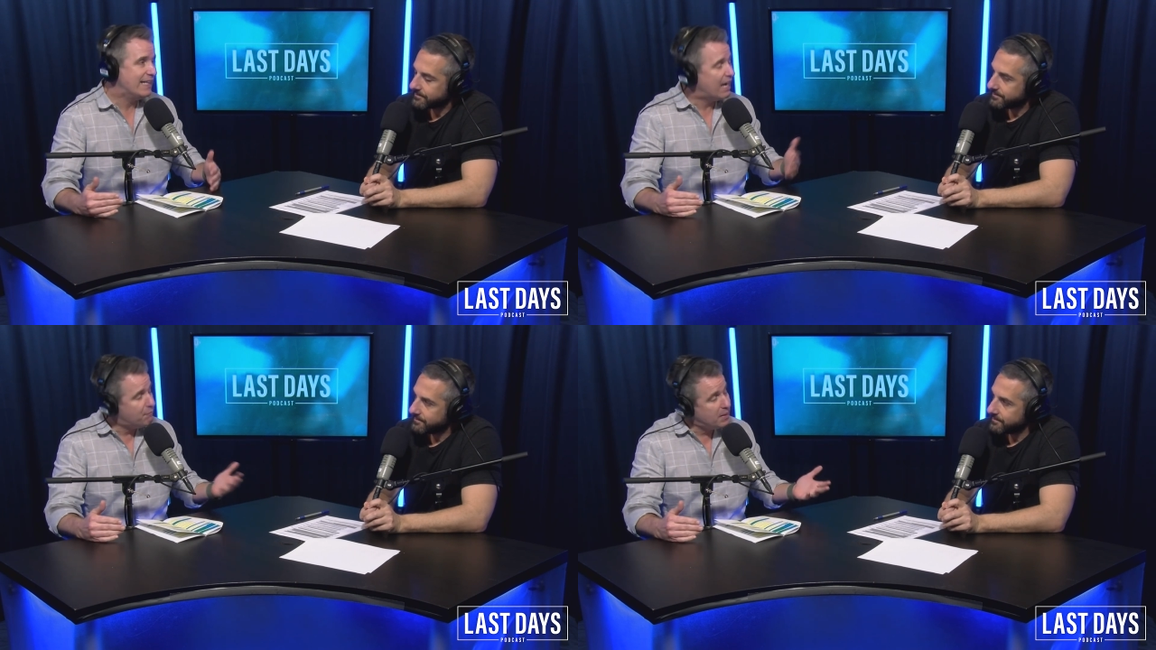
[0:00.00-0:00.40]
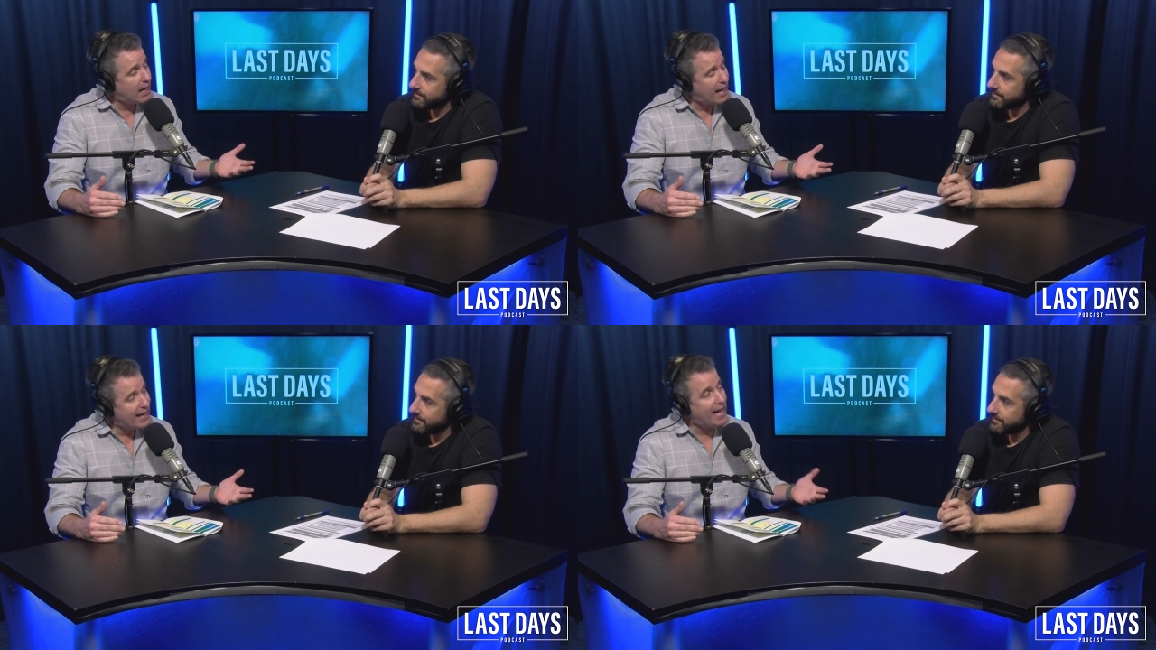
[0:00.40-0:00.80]
Speaker 1: And the
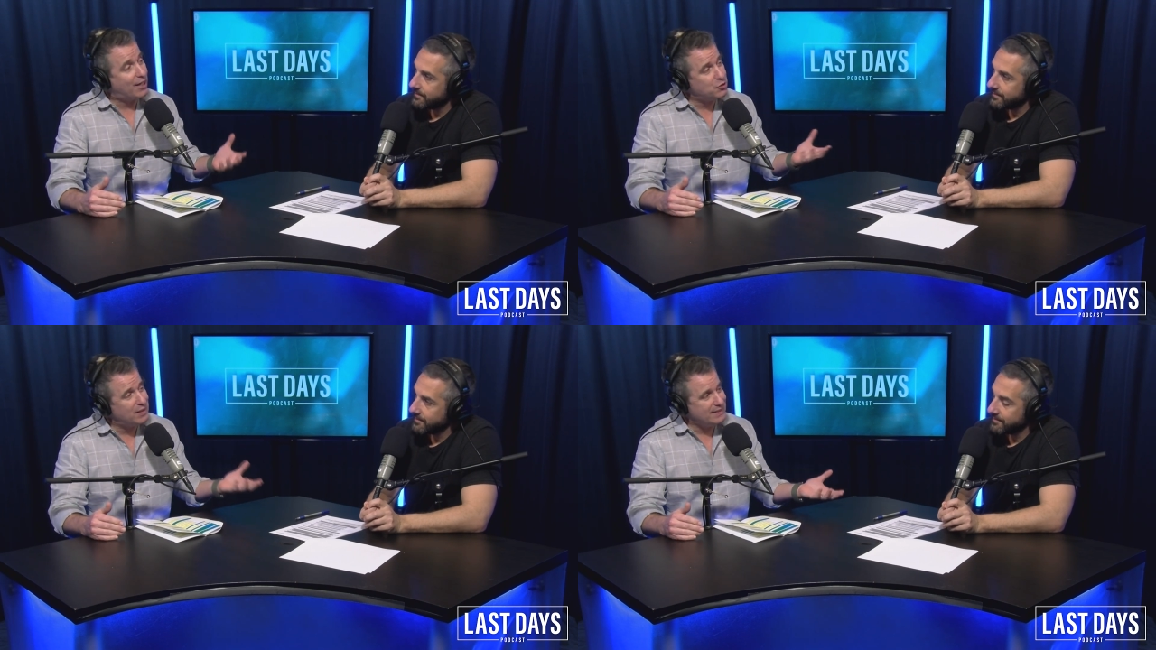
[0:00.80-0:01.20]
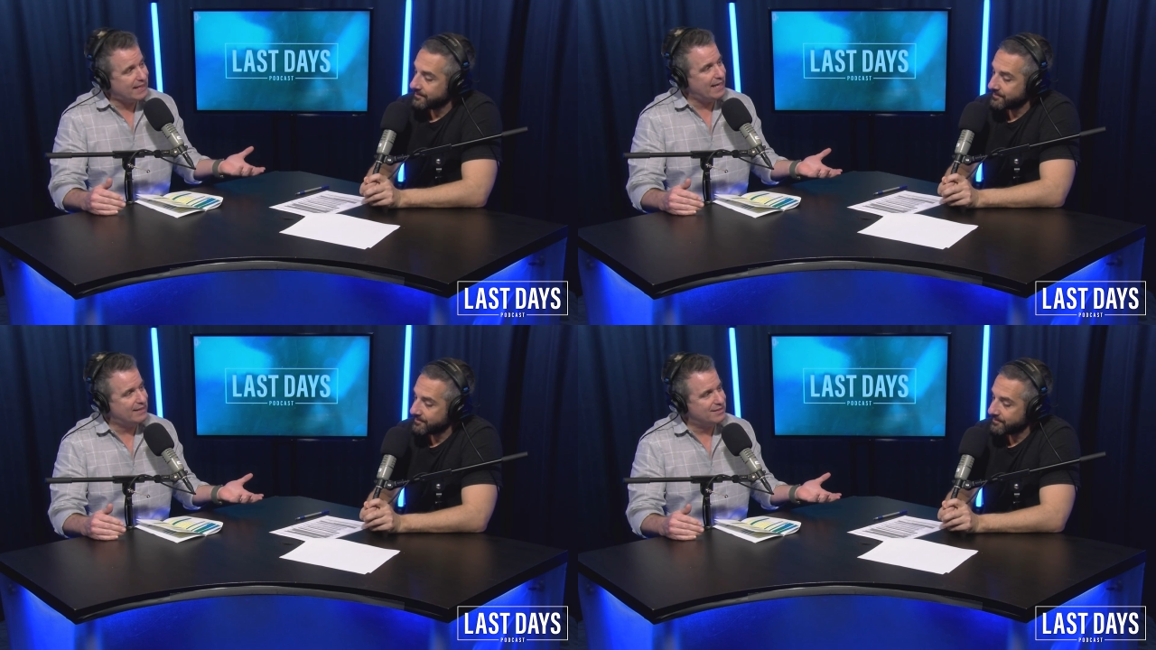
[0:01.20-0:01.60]
FBI actually
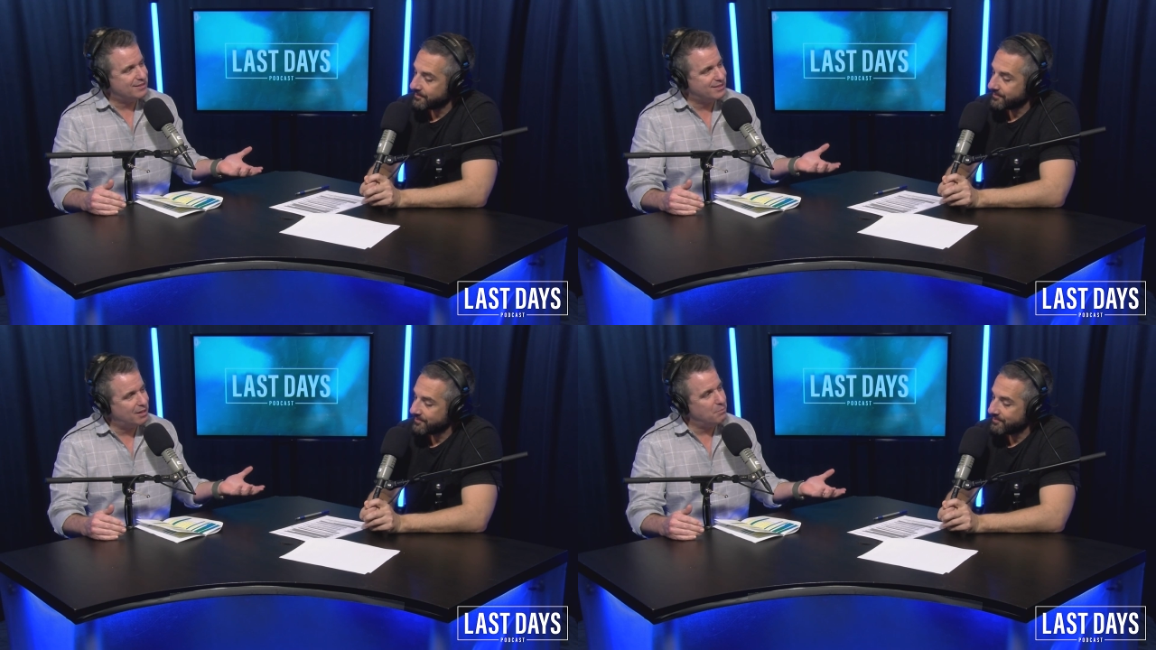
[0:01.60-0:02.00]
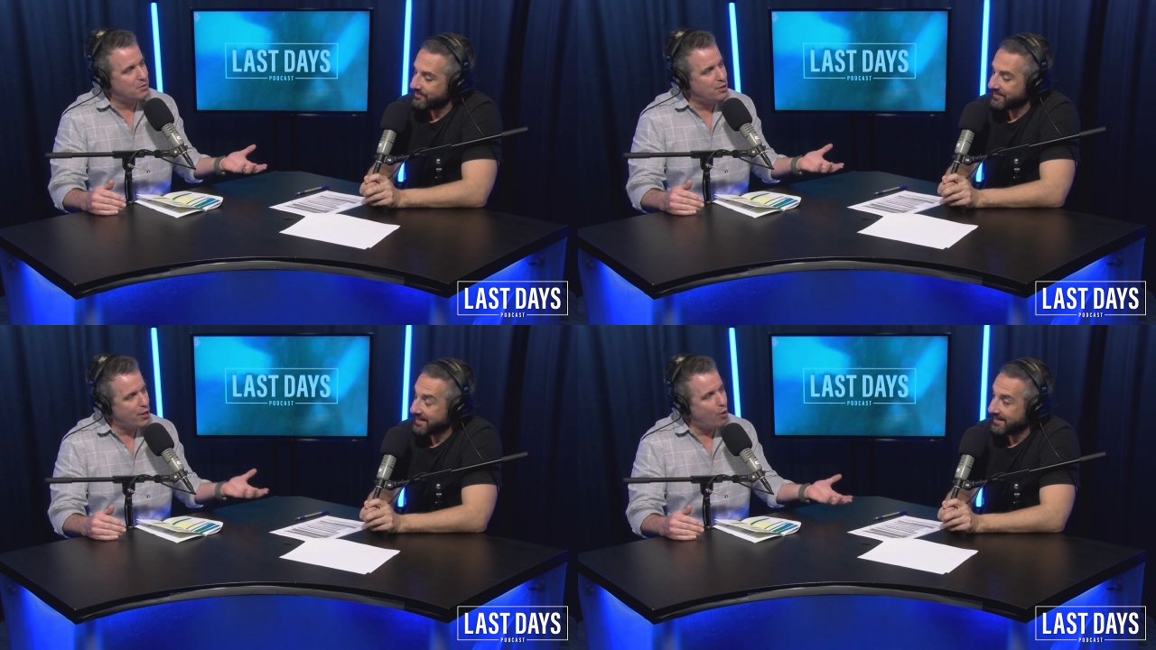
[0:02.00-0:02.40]
takes
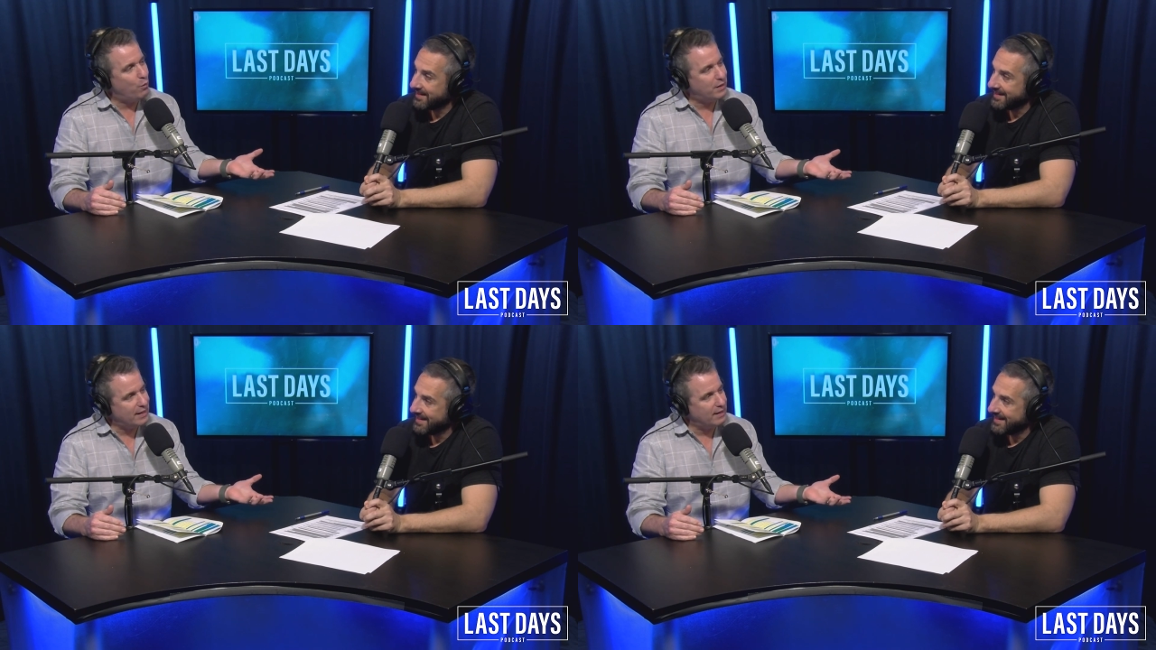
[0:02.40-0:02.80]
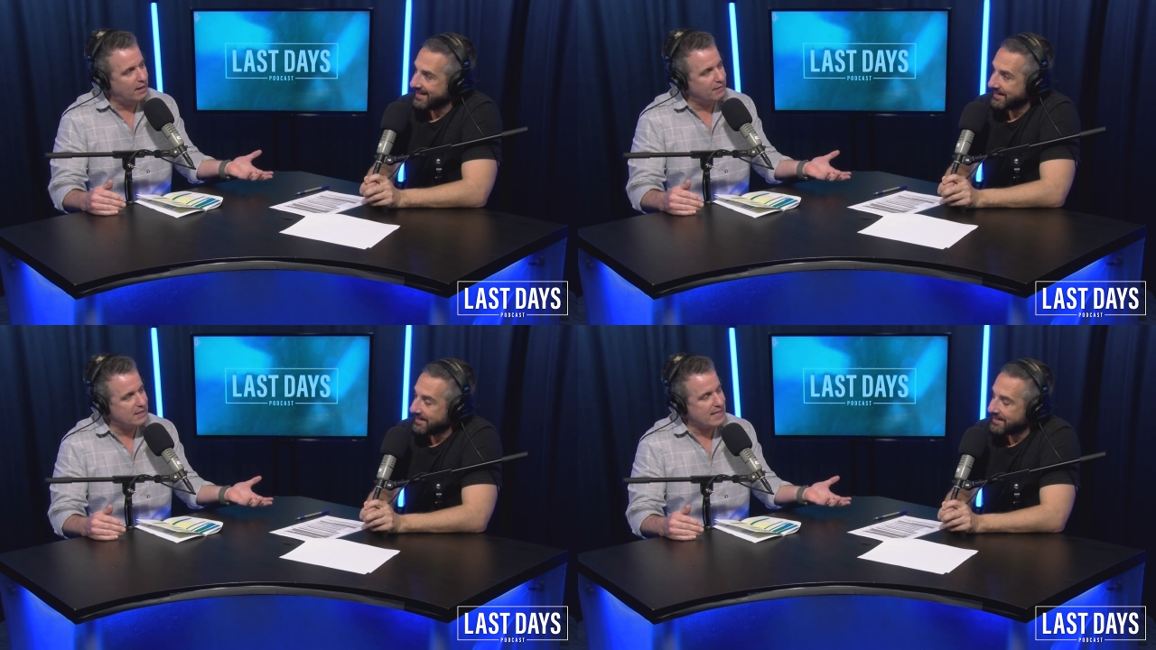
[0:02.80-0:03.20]
some note
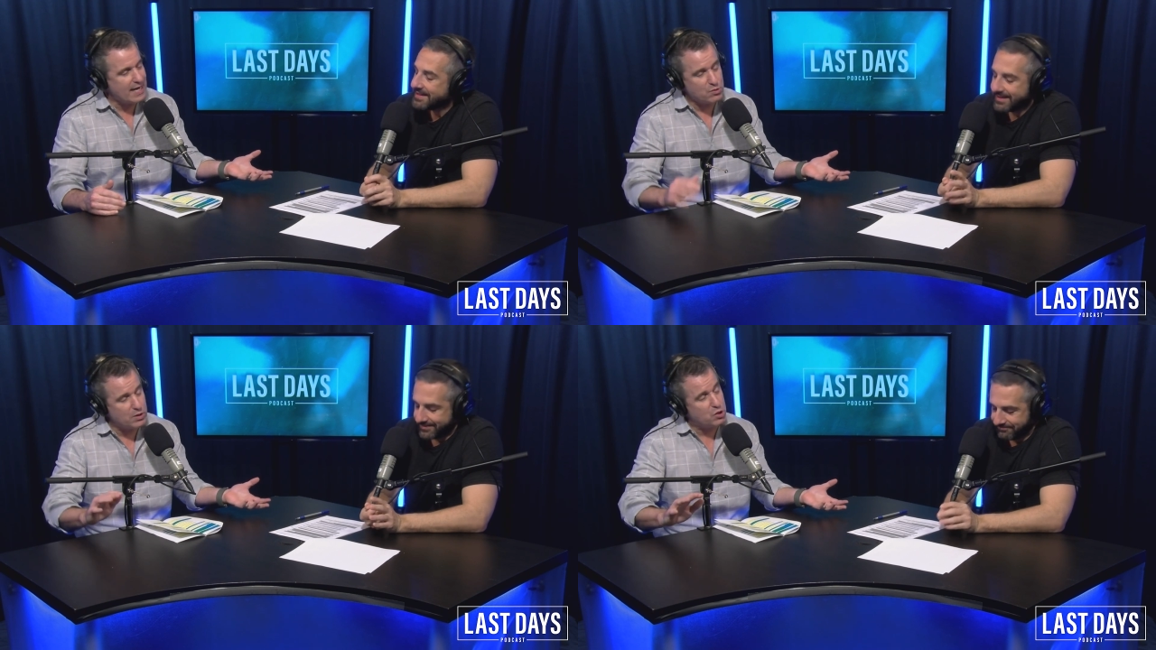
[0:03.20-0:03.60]
in this case,